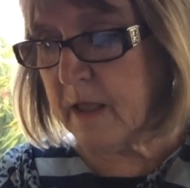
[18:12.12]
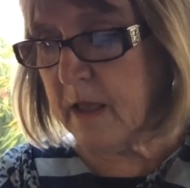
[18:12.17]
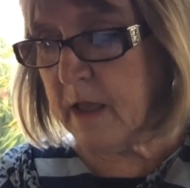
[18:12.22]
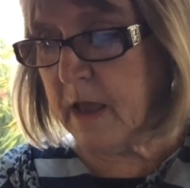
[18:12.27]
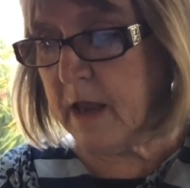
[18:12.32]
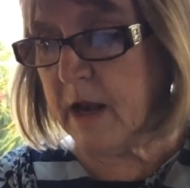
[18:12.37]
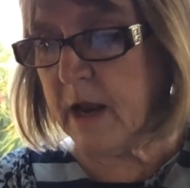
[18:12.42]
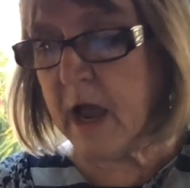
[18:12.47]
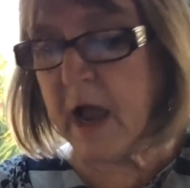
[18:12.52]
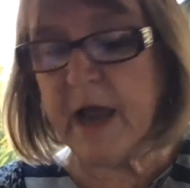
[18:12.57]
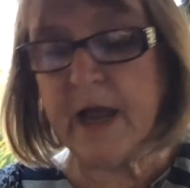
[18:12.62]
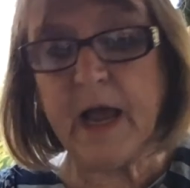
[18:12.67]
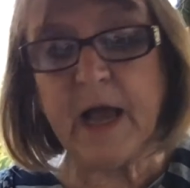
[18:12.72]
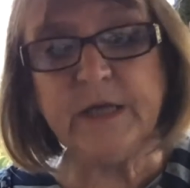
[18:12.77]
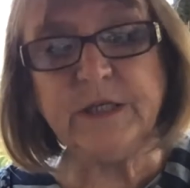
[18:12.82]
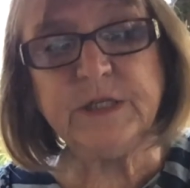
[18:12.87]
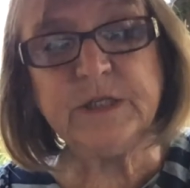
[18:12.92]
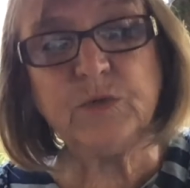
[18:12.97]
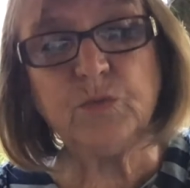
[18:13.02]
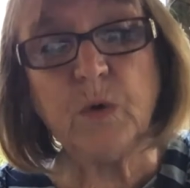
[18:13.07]
and I, I
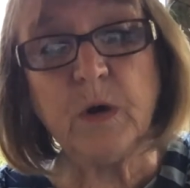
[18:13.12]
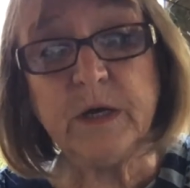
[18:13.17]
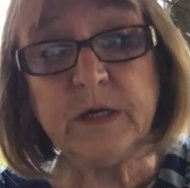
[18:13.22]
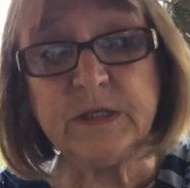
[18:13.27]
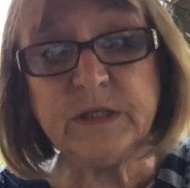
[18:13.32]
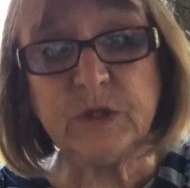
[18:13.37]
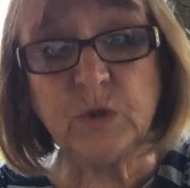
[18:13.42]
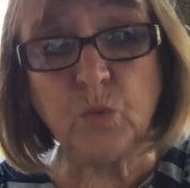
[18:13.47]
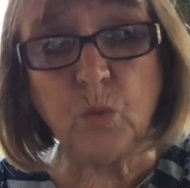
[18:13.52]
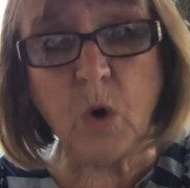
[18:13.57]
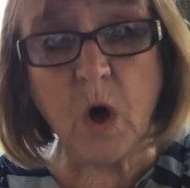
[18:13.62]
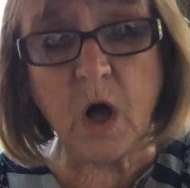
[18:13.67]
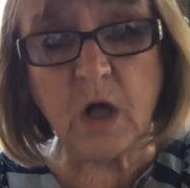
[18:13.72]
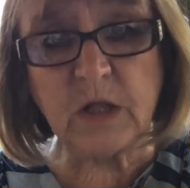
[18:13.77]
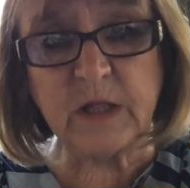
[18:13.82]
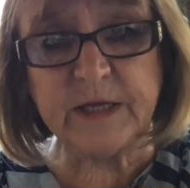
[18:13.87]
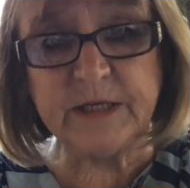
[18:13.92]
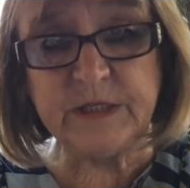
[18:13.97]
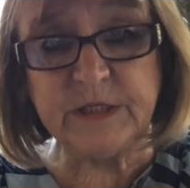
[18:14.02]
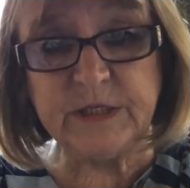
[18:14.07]
just want us to
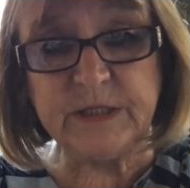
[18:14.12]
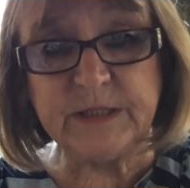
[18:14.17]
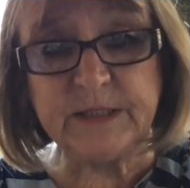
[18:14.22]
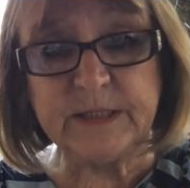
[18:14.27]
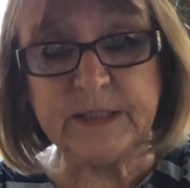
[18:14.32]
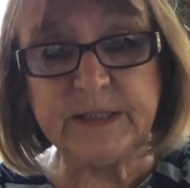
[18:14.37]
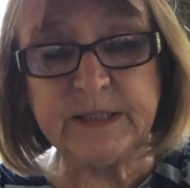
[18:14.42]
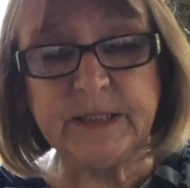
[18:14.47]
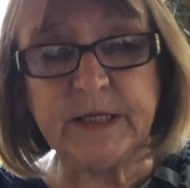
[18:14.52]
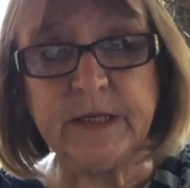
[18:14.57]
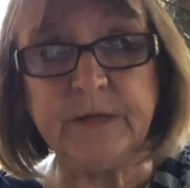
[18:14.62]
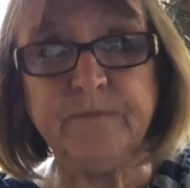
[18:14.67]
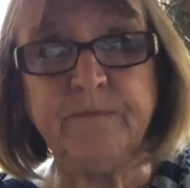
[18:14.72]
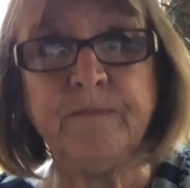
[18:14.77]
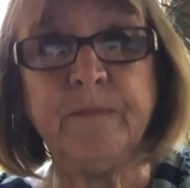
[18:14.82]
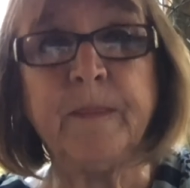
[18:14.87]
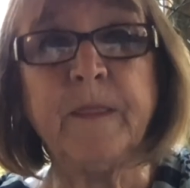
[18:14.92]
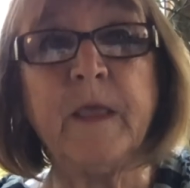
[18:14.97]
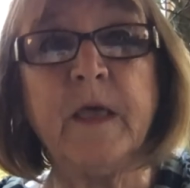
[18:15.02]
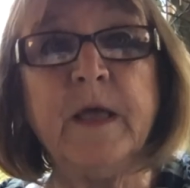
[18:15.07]
walk like Jesus did.
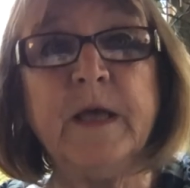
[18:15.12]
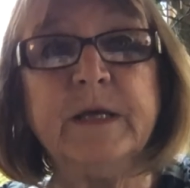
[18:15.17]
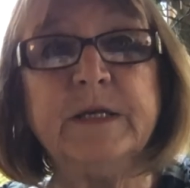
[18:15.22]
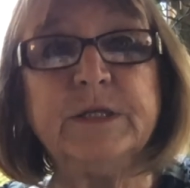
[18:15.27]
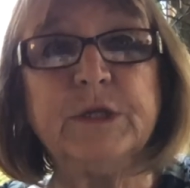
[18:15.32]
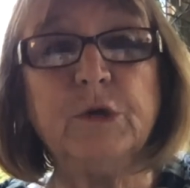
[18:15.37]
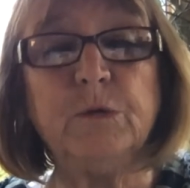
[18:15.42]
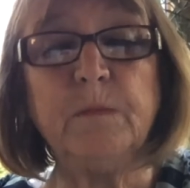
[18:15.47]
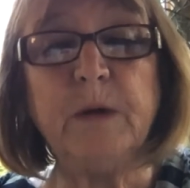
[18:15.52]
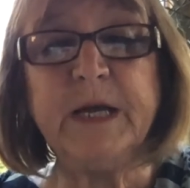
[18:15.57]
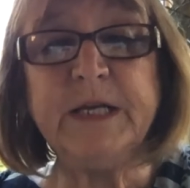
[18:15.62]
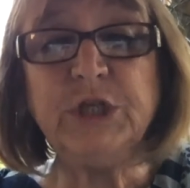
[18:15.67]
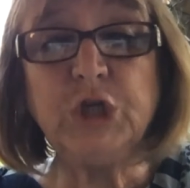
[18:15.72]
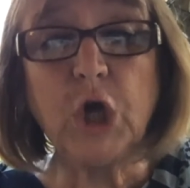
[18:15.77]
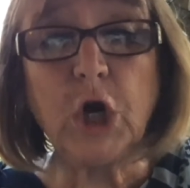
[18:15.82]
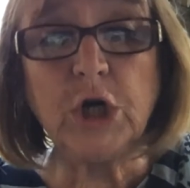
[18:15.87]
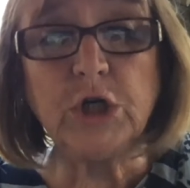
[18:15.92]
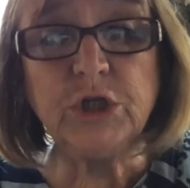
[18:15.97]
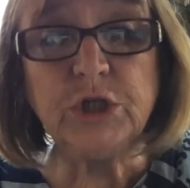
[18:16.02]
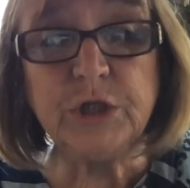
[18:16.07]
So my
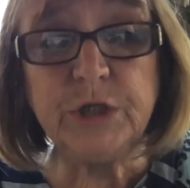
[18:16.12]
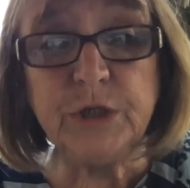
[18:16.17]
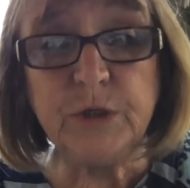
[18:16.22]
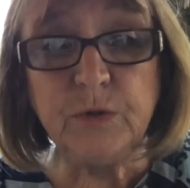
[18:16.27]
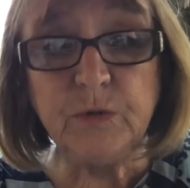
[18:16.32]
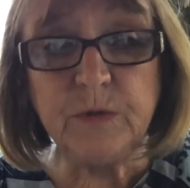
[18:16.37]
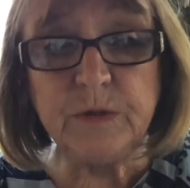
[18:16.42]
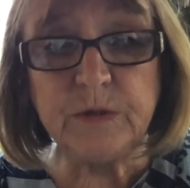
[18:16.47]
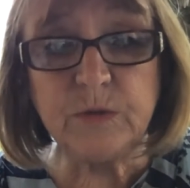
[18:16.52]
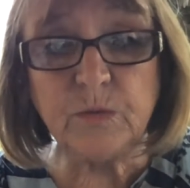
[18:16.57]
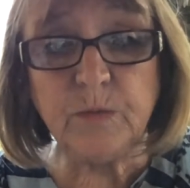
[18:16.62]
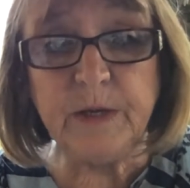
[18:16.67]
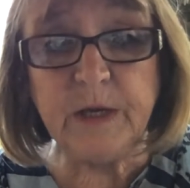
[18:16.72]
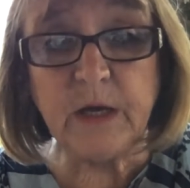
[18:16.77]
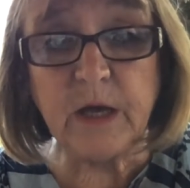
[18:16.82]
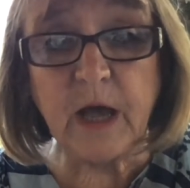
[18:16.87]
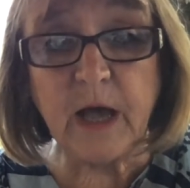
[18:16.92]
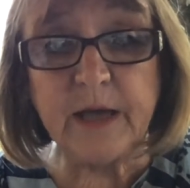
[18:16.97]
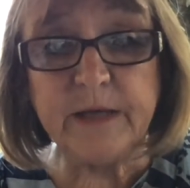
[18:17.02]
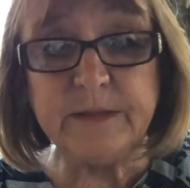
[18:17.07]
charge to you this week,
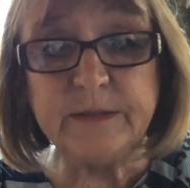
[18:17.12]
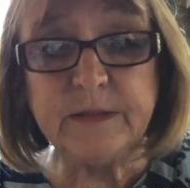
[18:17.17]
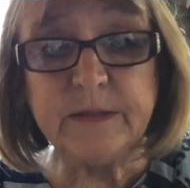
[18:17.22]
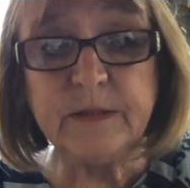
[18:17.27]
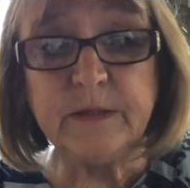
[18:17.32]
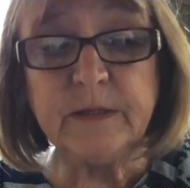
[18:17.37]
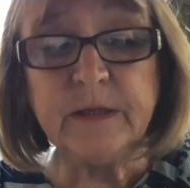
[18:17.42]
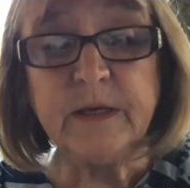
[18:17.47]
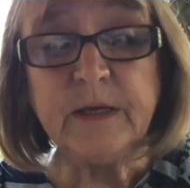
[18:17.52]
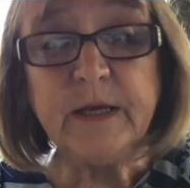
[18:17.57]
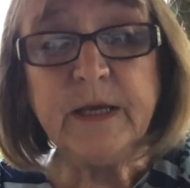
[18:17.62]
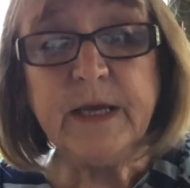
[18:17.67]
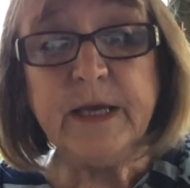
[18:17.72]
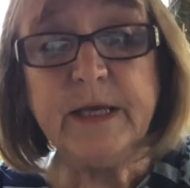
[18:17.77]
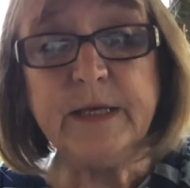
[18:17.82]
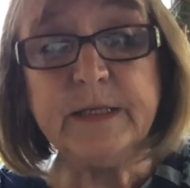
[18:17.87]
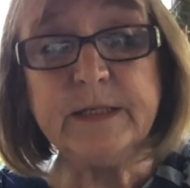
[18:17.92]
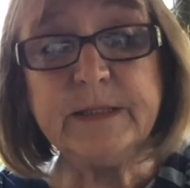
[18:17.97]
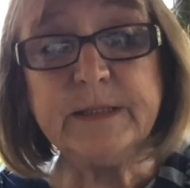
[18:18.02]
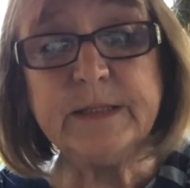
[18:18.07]
guys,
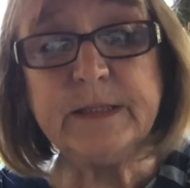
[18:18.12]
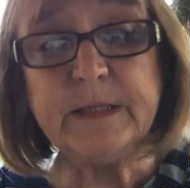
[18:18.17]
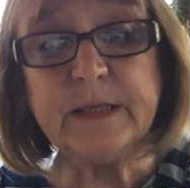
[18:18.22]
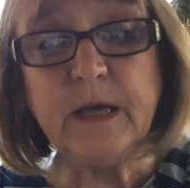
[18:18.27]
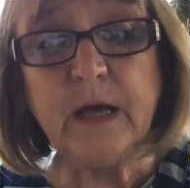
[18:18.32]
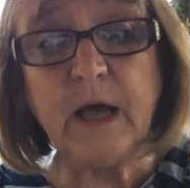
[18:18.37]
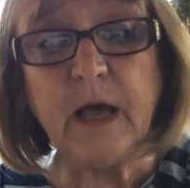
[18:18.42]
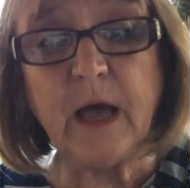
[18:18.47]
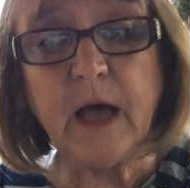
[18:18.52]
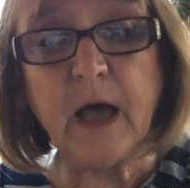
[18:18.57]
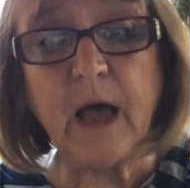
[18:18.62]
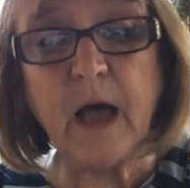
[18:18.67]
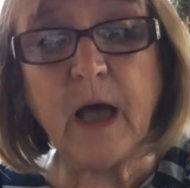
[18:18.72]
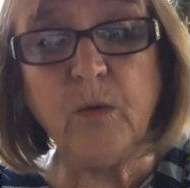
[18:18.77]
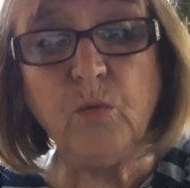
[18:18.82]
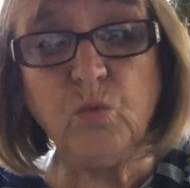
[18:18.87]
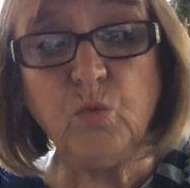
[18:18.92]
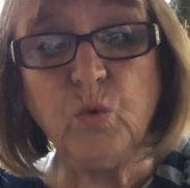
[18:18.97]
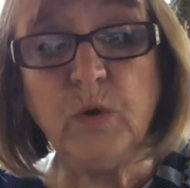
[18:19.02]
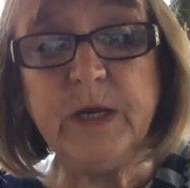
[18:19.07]
is I
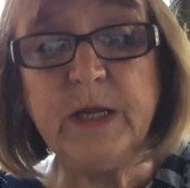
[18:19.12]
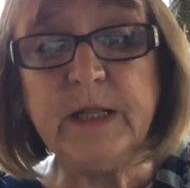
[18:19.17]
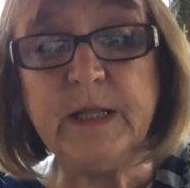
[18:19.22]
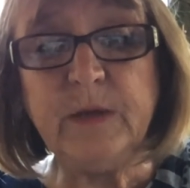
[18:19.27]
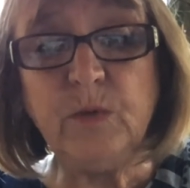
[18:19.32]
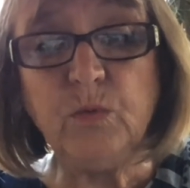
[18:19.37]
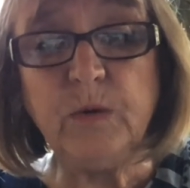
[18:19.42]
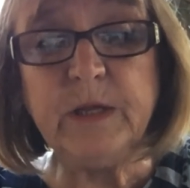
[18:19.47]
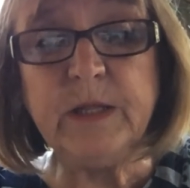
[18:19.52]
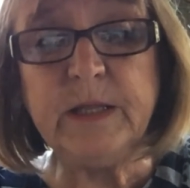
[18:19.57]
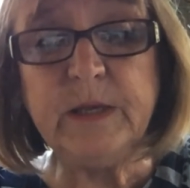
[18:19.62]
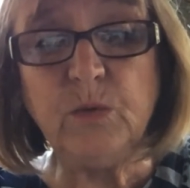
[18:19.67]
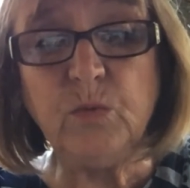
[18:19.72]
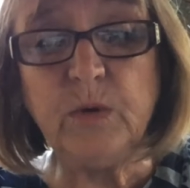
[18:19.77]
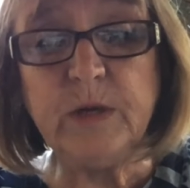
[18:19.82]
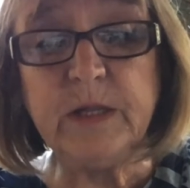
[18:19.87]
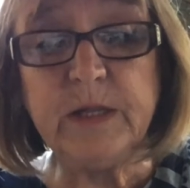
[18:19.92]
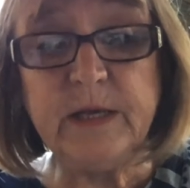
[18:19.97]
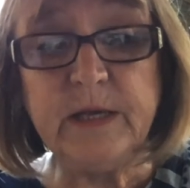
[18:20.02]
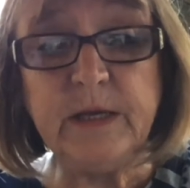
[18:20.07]
really, really,
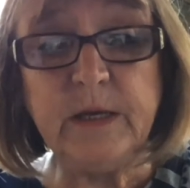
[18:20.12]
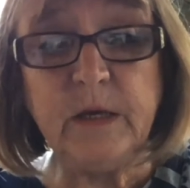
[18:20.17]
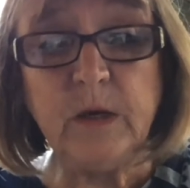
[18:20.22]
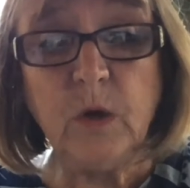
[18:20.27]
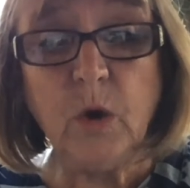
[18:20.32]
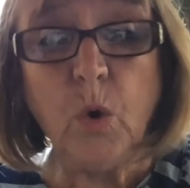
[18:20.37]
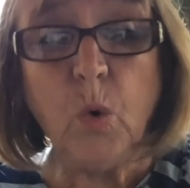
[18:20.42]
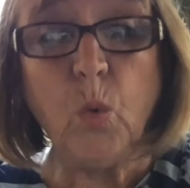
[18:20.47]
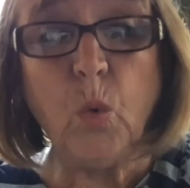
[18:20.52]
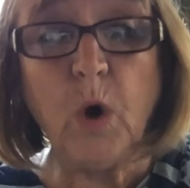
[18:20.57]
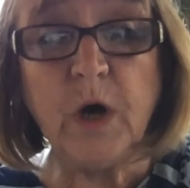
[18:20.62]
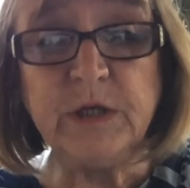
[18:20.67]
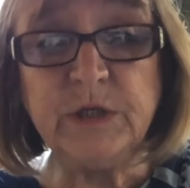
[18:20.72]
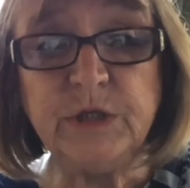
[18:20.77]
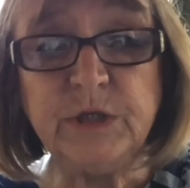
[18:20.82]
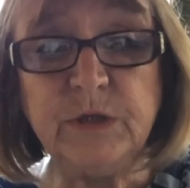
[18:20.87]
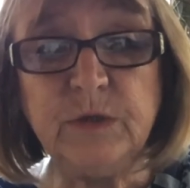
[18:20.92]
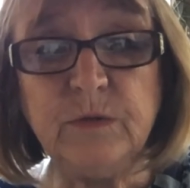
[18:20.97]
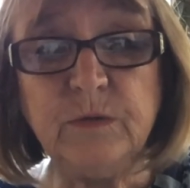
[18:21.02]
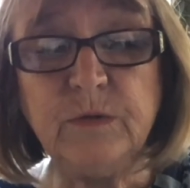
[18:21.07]
really
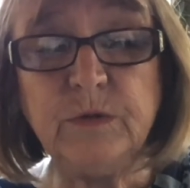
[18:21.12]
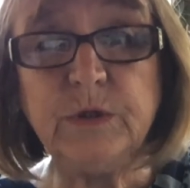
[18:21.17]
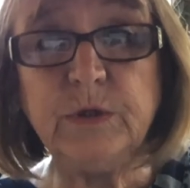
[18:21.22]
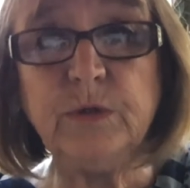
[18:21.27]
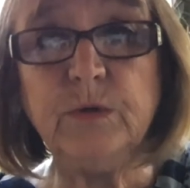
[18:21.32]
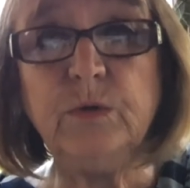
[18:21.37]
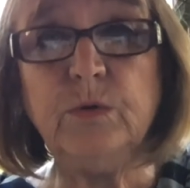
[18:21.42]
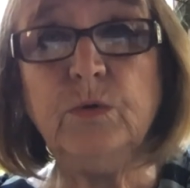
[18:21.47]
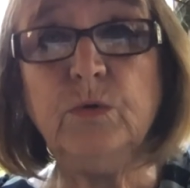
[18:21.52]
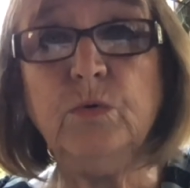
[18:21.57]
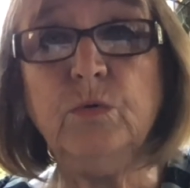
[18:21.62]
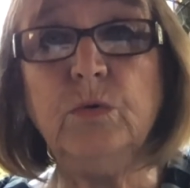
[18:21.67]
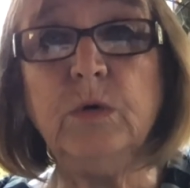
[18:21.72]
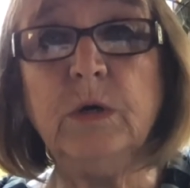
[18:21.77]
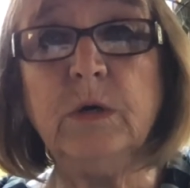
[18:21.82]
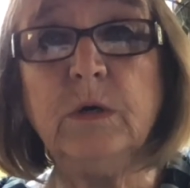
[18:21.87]
want you to